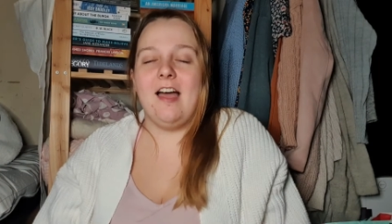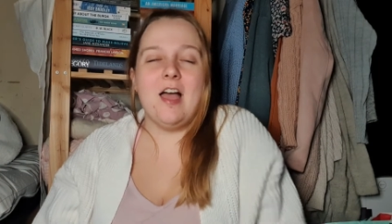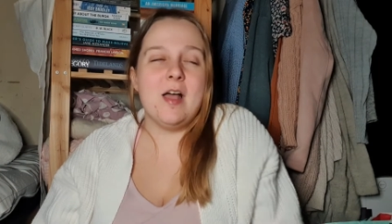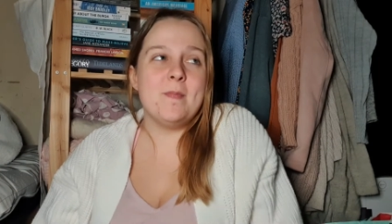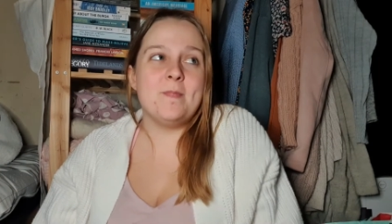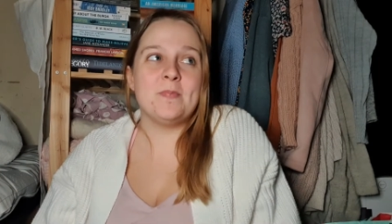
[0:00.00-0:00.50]

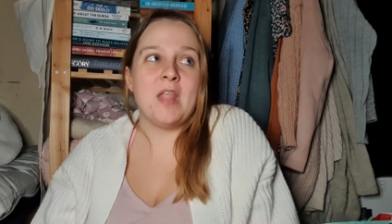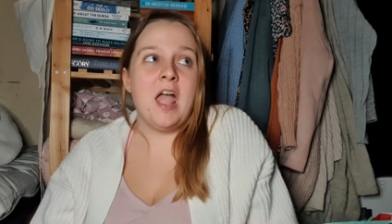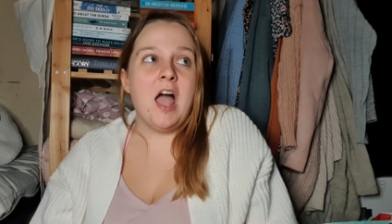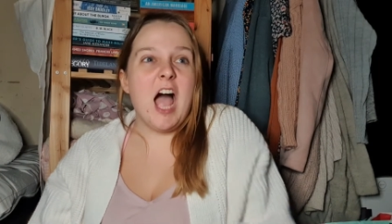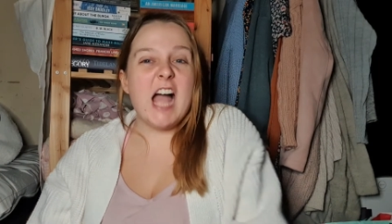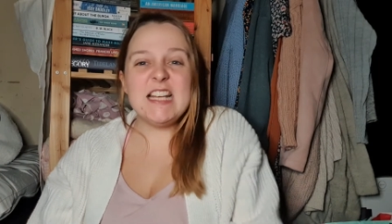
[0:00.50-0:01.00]
Um,
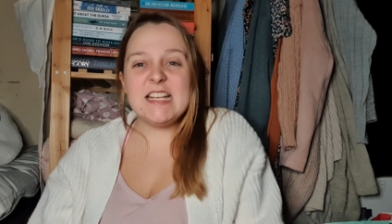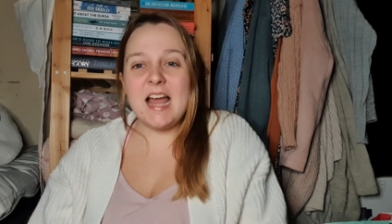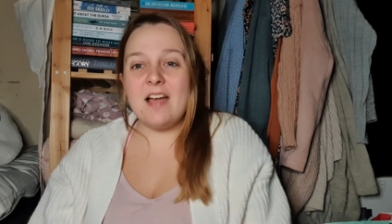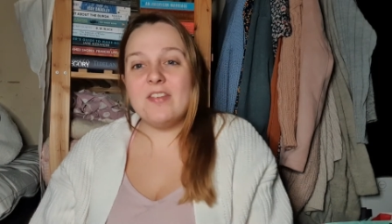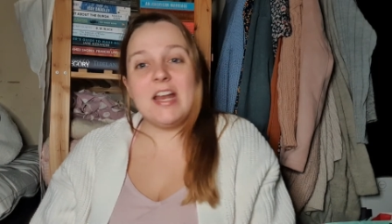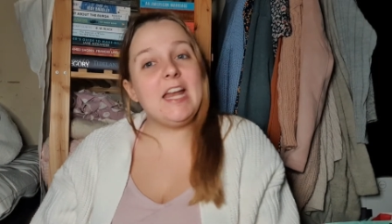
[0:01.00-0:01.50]
I didn't
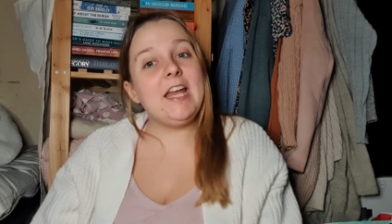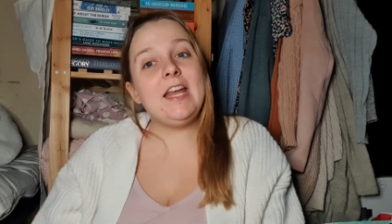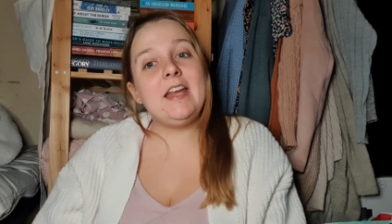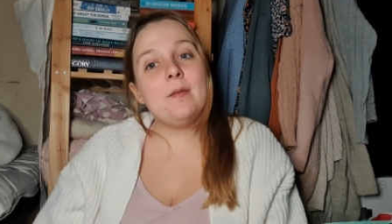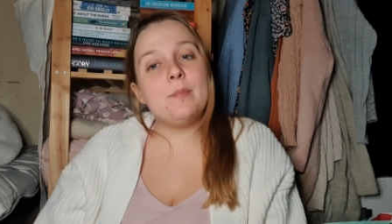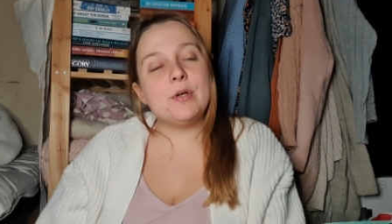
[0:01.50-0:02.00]
have
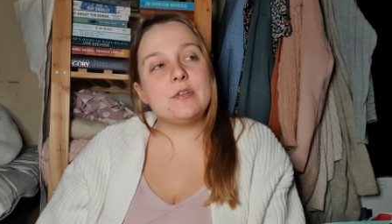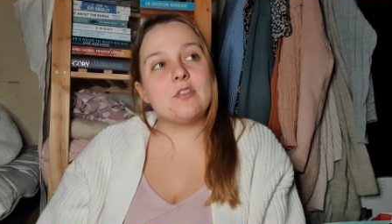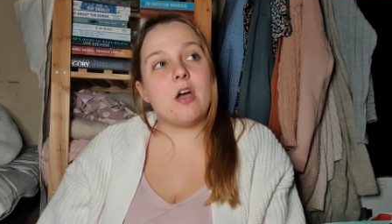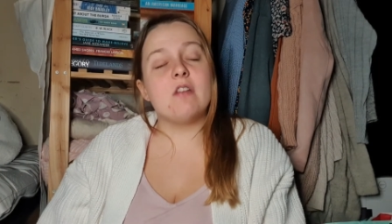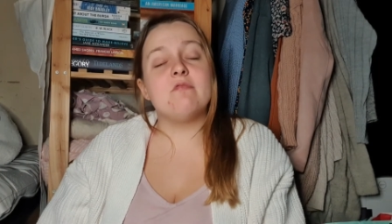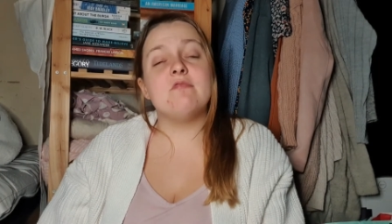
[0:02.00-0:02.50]
any books that
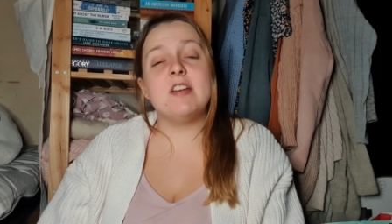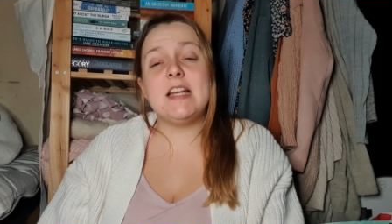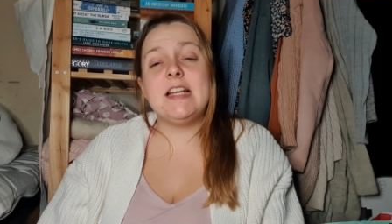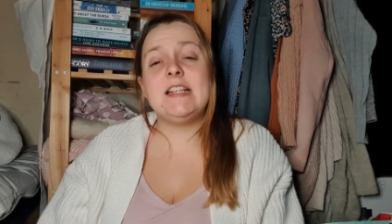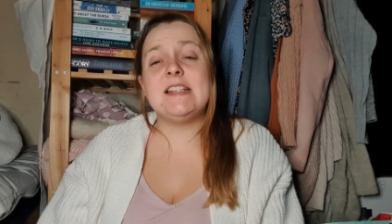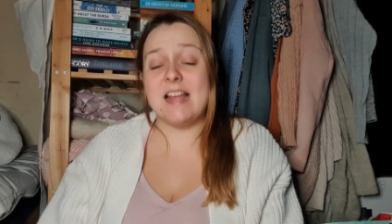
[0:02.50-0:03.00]
I
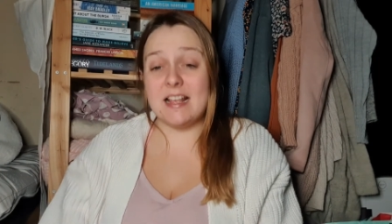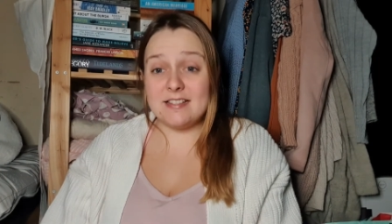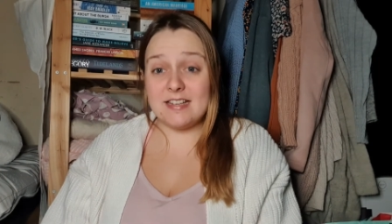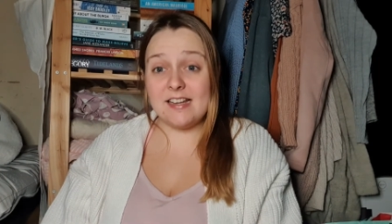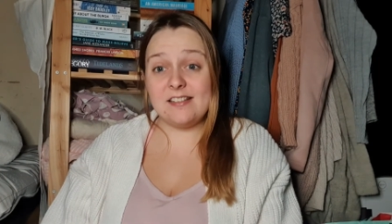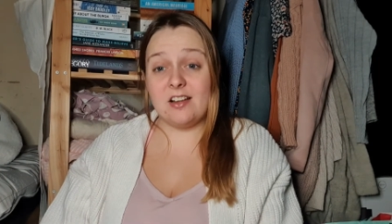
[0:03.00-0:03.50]
really
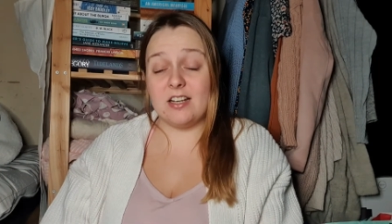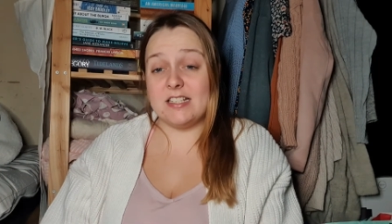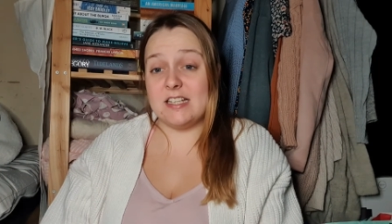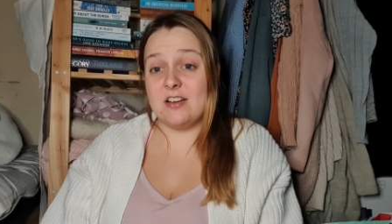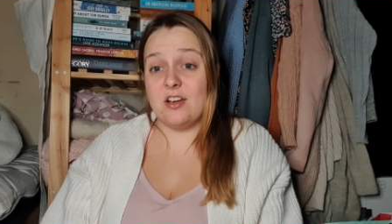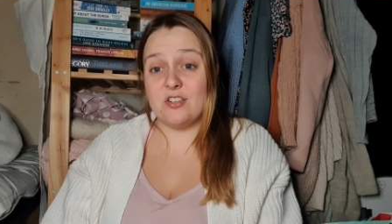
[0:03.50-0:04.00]
detested like I
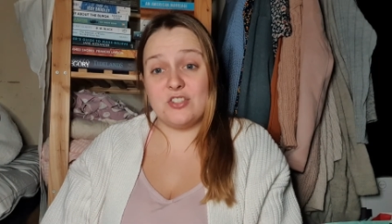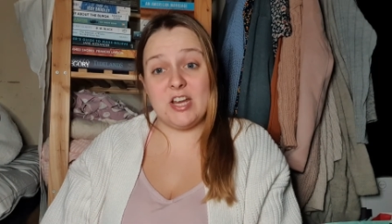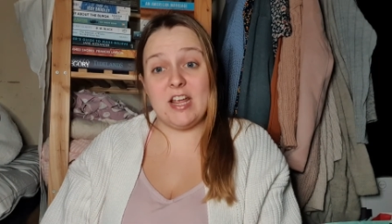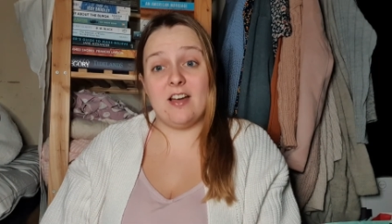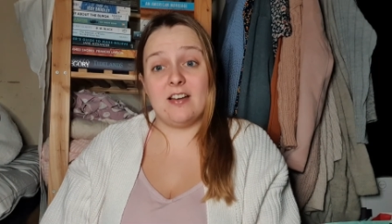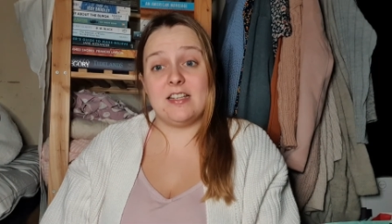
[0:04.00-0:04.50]
did last
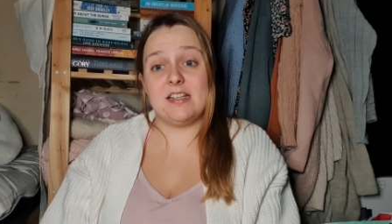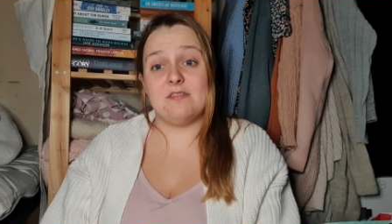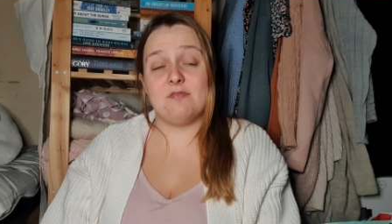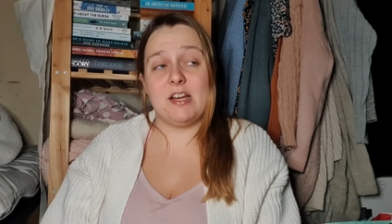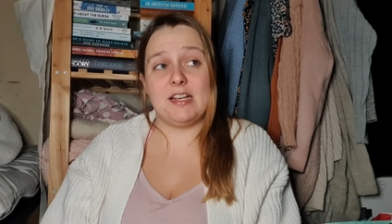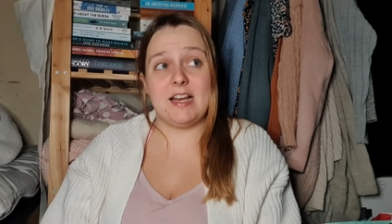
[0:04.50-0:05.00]
year. I
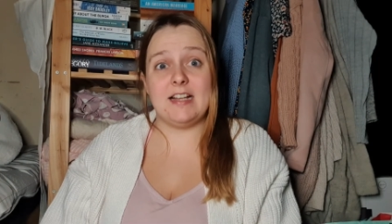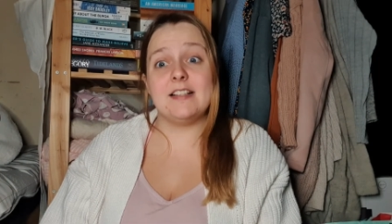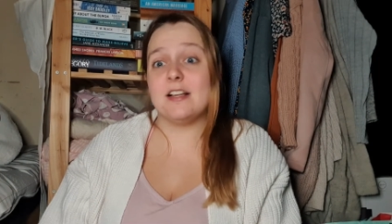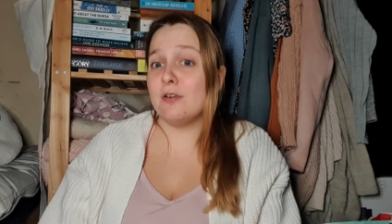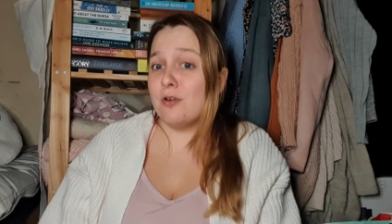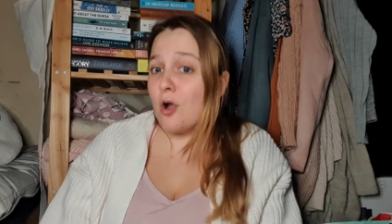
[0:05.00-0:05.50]
didn't read any
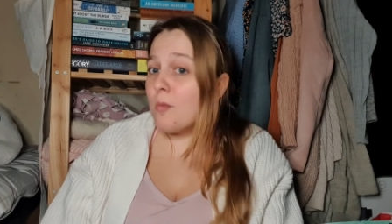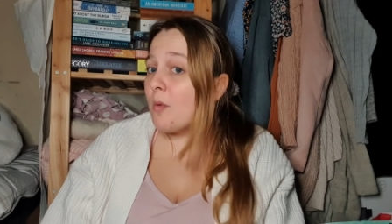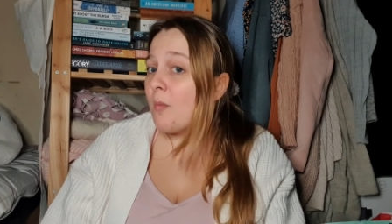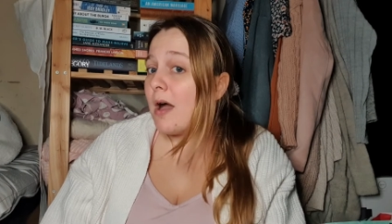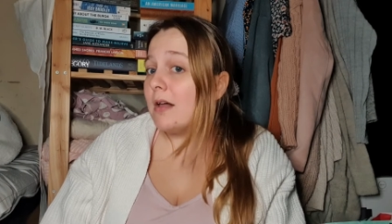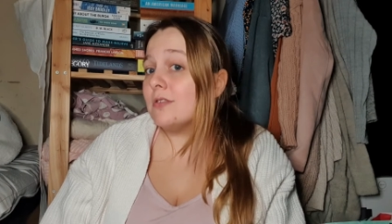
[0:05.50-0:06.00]
Secret
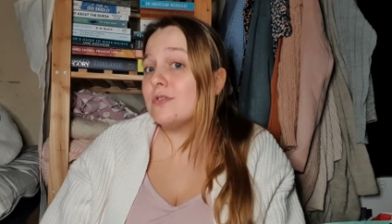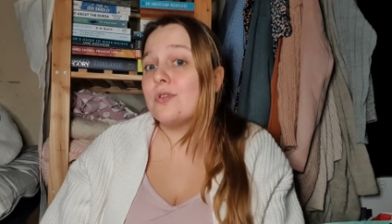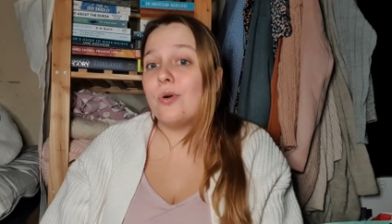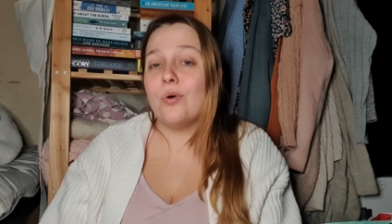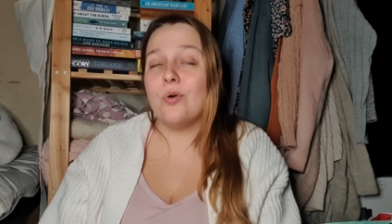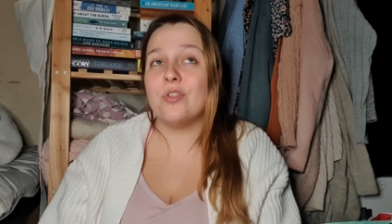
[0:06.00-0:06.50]
Commonwealth
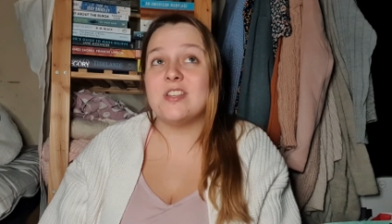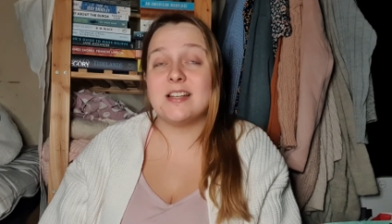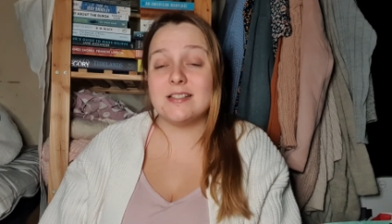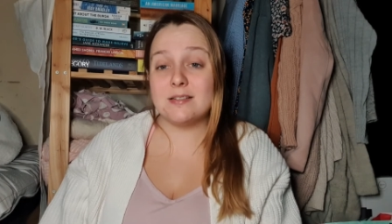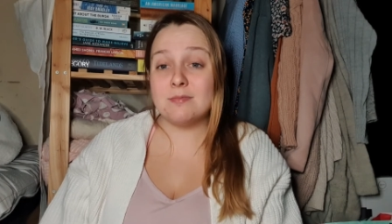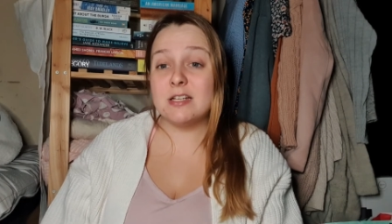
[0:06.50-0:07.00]
or The
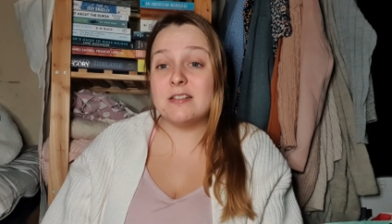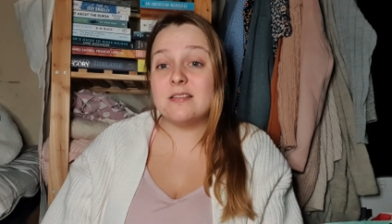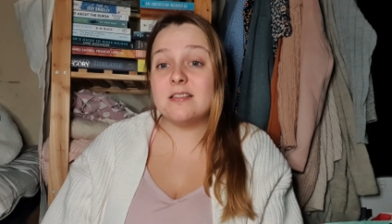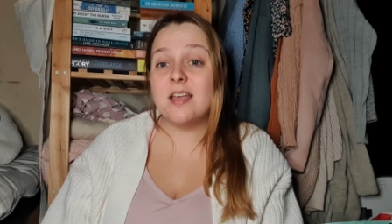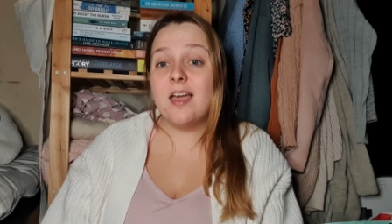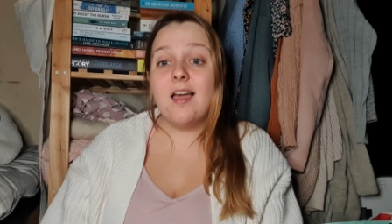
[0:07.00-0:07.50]

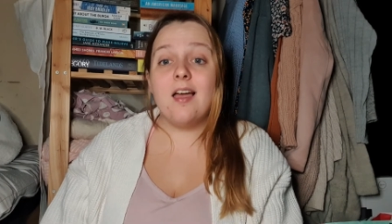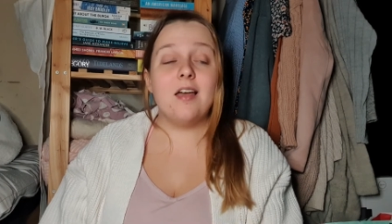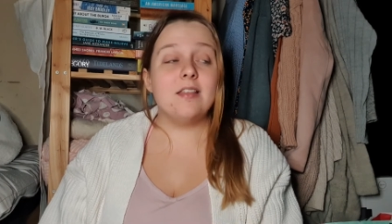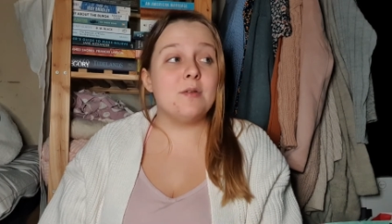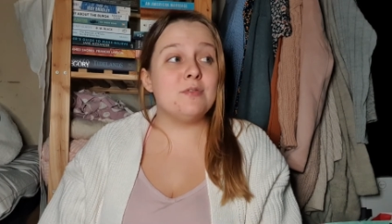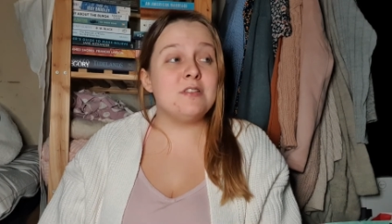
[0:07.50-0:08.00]
Testaments.
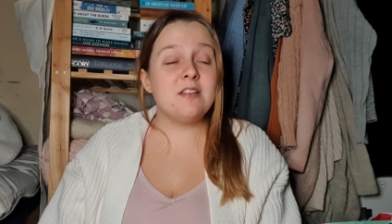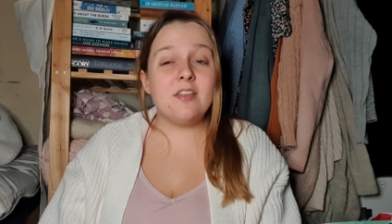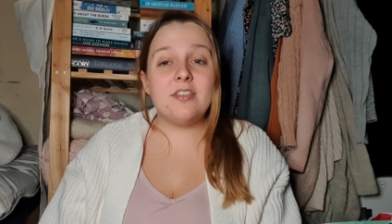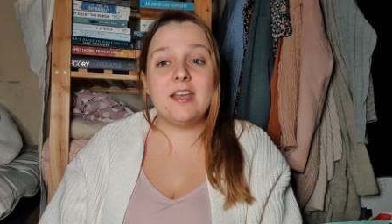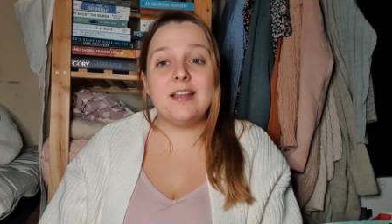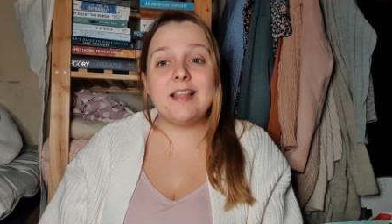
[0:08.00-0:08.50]
There was
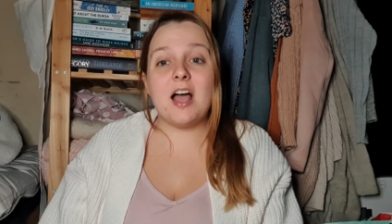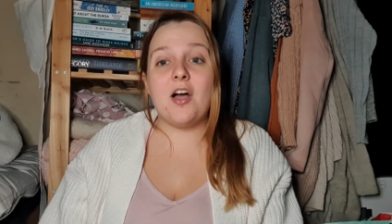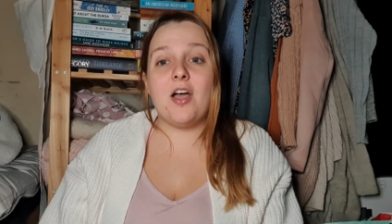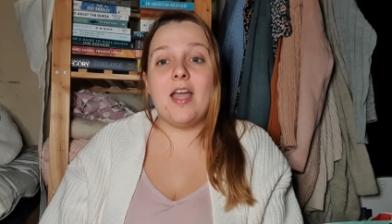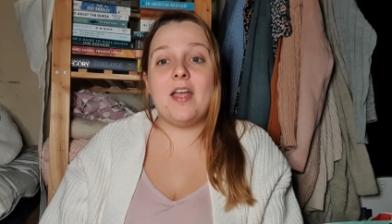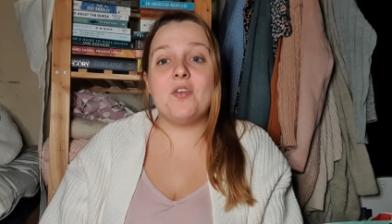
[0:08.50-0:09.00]
nothing that
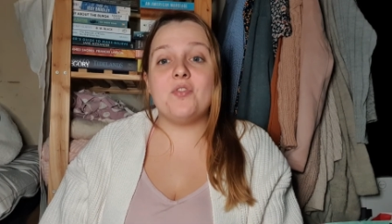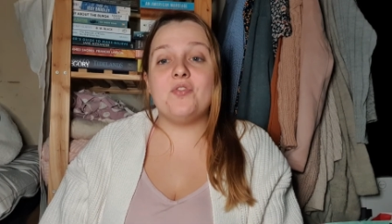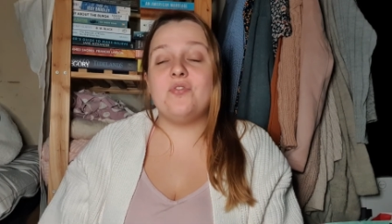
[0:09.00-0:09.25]
I